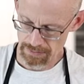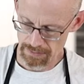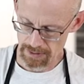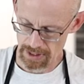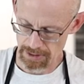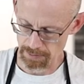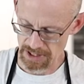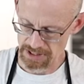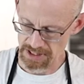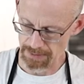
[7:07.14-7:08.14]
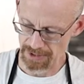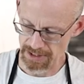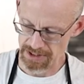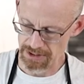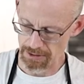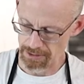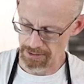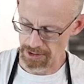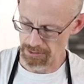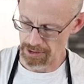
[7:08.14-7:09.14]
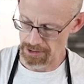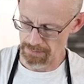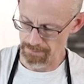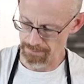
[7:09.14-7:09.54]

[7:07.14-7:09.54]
Kind of mix up that starter yogurt